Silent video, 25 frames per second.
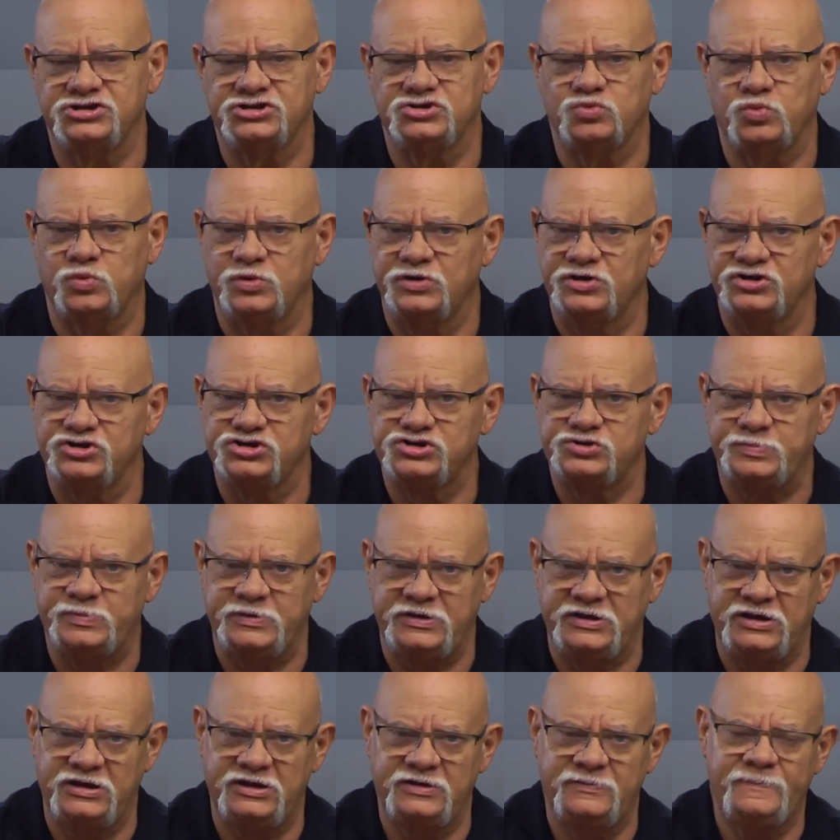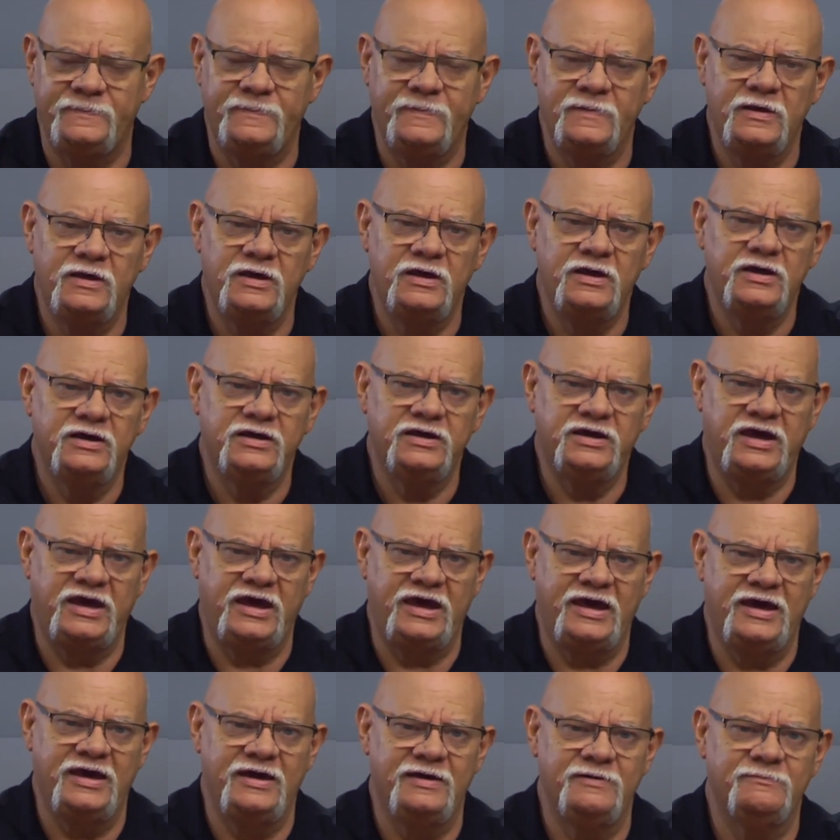as wheel speed,
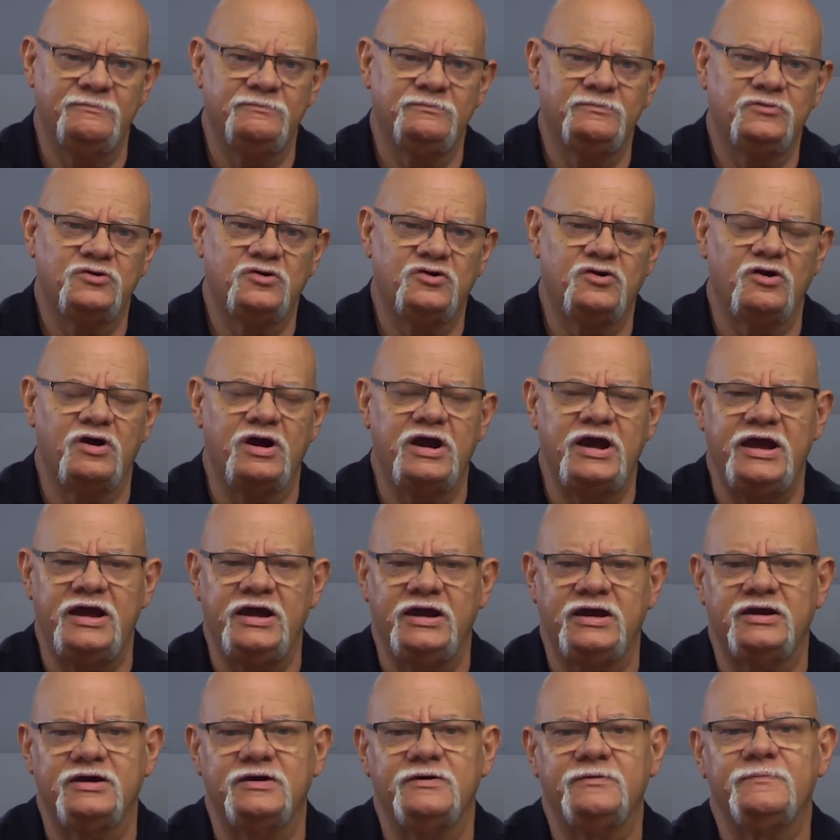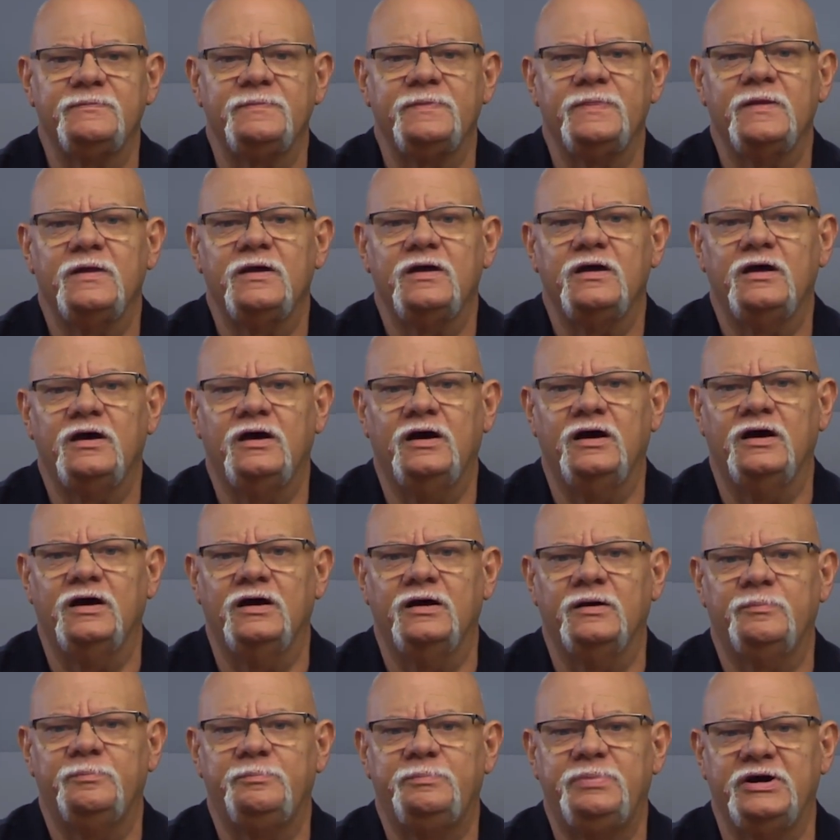cam, crank,
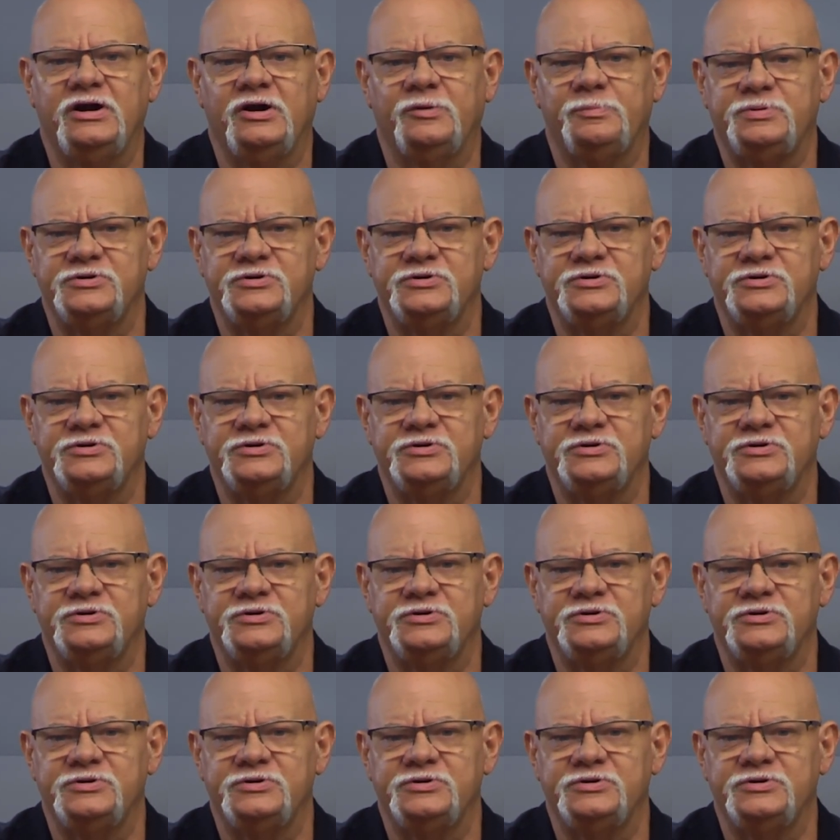pedal